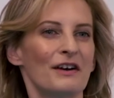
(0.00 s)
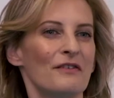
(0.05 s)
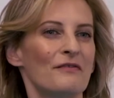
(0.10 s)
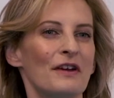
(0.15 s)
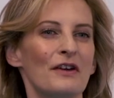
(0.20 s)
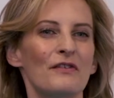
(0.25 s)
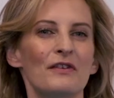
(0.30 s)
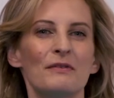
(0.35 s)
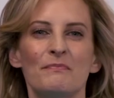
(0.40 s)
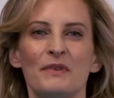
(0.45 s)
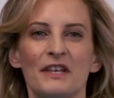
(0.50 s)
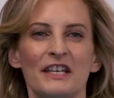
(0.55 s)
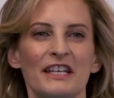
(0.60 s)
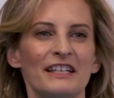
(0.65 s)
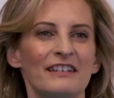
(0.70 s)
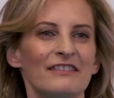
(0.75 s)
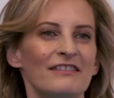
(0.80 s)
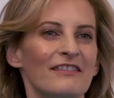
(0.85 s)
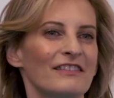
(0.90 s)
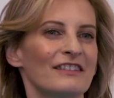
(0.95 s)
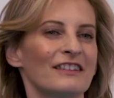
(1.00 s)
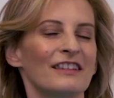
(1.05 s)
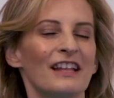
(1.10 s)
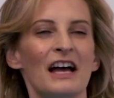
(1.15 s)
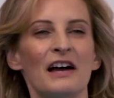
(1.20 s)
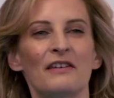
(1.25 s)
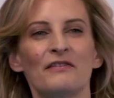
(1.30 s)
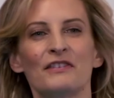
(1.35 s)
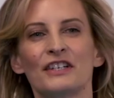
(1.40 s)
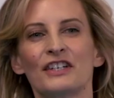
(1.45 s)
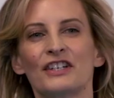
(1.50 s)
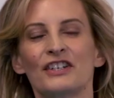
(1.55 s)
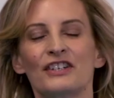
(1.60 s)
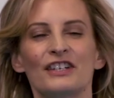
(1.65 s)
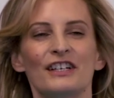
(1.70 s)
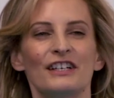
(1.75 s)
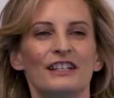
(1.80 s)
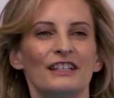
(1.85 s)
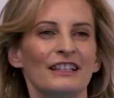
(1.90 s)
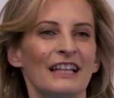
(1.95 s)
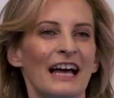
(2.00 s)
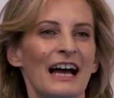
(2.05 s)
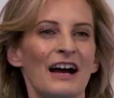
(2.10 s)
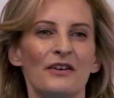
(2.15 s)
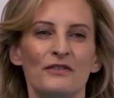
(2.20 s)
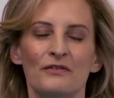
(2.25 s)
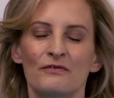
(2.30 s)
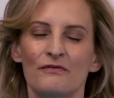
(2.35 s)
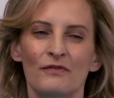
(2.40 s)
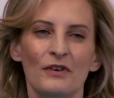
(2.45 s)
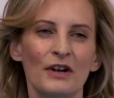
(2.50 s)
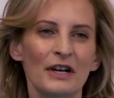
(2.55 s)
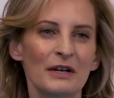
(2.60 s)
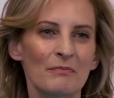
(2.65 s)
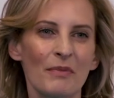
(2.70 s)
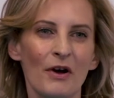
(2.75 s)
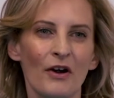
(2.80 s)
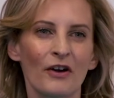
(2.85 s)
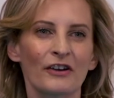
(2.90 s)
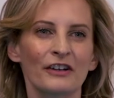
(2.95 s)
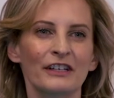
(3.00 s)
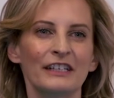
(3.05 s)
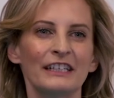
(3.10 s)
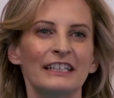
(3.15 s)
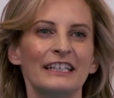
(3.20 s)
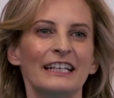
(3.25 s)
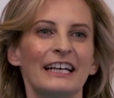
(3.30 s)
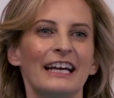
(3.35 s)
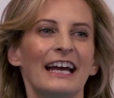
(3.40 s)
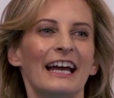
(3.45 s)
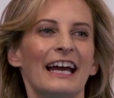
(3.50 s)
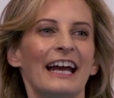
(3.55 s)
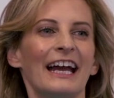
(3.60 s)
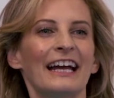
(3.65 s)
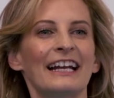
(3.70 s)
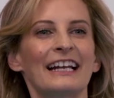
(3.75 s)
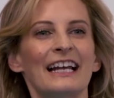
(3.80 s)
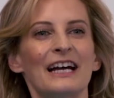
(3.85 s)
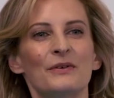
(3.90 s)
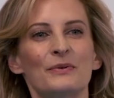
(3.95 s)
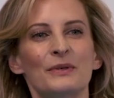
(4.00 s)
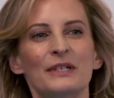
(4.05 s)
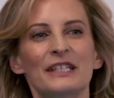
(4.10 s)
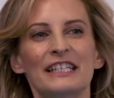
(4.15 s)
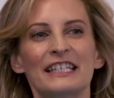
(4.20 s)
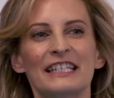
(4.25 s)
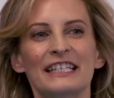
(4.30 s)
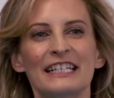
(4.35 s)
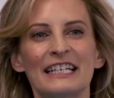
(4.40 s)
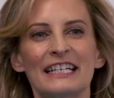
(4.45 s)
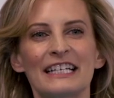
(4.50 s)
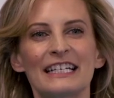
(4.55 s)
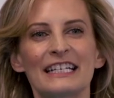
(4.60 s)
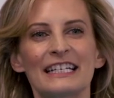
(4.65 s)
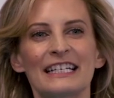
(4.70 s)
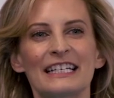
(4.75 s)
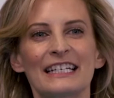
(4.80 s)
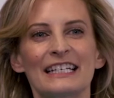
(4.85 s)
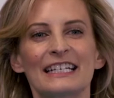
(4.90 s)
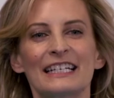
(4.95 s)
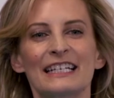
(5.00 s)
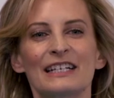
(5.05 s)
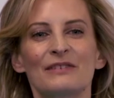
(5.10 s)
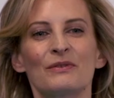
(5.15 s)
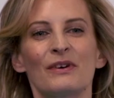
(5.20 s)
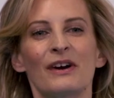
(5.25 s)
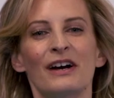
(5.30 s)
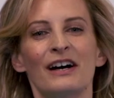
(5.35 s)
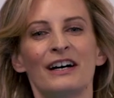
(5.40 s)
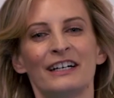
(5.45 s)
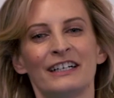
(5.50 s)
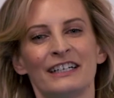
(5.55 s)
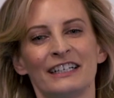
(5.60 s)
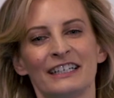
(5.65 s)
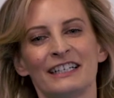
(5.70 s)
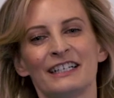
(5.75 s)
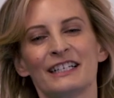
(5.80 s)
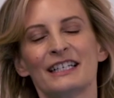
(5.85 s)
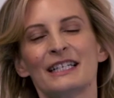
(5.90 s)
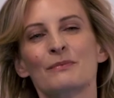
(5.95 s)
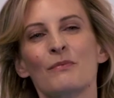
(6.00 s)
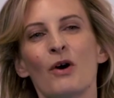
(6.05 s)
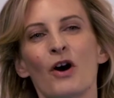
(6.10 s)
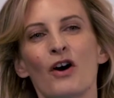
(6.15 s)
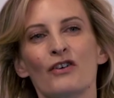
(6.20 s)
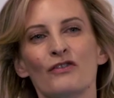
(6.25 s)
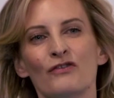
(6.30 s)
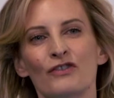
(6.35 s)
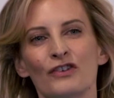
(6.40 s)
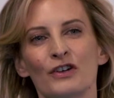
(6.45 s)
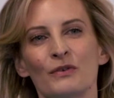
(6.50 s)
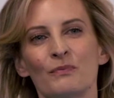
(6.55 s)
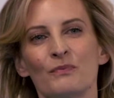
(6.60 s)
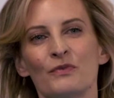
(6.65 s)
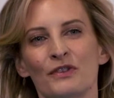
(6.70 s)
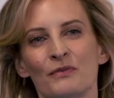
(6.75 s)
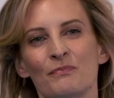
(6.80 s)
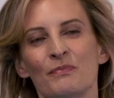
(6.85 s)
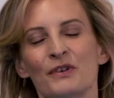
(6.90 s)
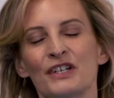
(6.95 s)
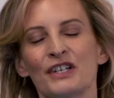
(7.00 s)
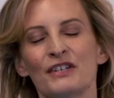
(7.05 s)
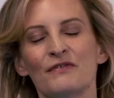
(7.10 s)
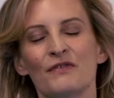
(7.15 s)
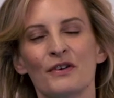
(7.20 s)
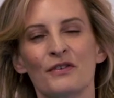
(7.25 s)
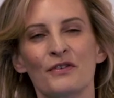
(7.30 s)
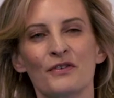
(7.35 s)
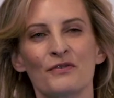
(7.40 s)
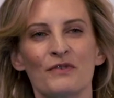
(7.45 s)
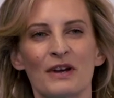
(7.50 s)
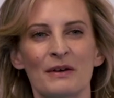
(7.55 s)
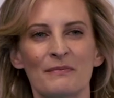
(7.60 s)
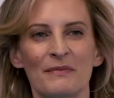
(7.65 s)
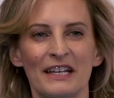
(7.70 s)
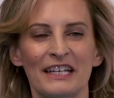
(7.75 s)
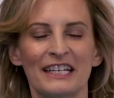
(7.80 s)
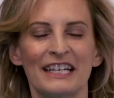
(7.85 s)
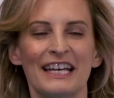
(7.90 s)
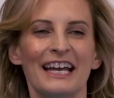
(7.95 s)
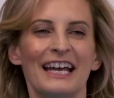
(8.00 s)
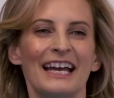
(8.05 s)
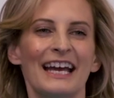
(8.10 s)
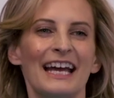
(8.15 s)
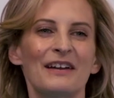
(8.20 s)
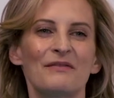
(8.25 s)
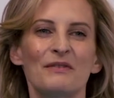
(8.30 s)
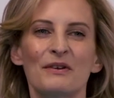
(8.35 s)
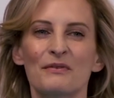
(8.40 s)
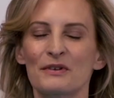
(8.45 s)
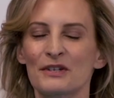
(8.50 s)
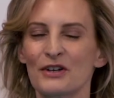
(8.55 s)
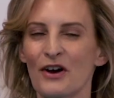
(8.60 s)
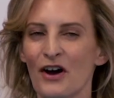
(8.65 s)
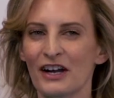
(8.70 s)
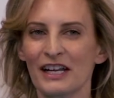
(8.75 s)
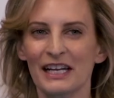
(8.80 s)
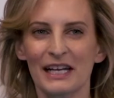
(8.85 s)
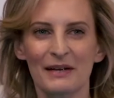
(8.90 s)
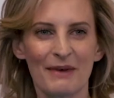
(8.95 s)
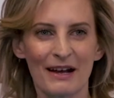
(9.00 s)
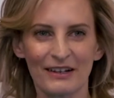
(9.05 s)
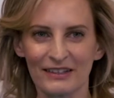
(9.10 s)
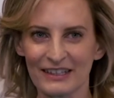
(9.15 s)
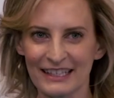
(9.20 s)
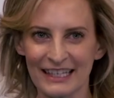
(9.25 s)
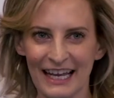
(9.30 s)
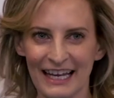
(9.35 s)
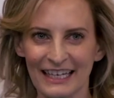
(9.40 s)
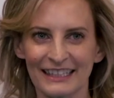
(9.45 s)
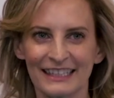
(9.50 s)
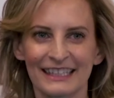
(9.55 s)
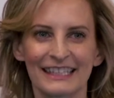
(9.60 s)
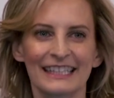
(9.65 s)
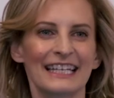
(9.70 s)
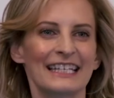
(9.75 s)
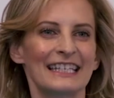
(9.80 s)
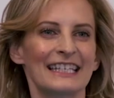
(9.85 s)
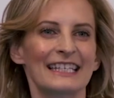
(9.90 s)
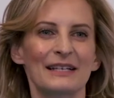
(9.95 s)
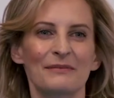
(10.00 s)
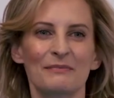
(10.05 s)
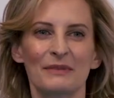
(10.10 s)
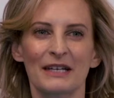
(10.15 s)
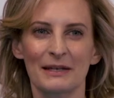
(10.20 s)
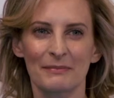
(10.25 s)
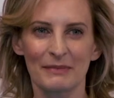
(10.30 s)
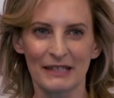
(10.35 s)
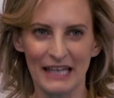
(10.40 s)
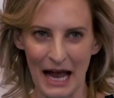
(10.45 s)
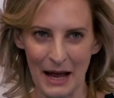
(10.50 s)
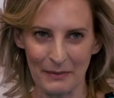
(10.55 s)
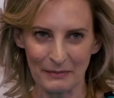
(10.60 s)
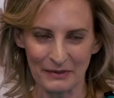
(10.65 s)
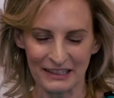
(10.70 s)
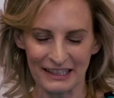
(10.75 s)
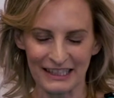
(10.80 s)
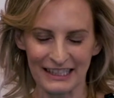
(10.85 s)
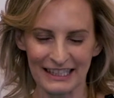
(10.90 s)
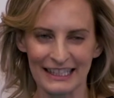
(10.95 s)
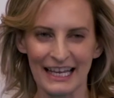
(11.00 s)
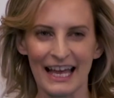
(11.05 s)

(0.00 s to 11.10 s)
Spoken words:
a very big, lavish, loud, fun party. And I was standing in a small group with a bunch of other women, and we were talking about sex, as sometimes happens.